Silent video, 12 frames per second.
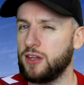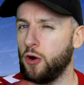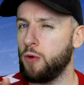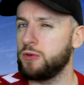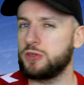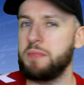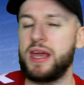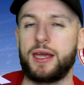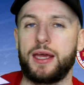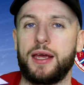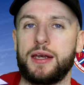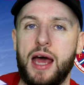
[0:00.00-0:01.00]
and almost
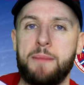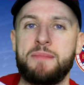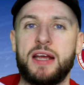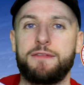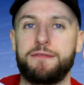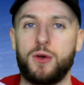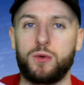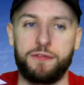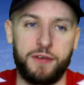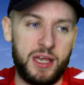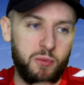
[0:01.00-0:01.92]
making a midfield three,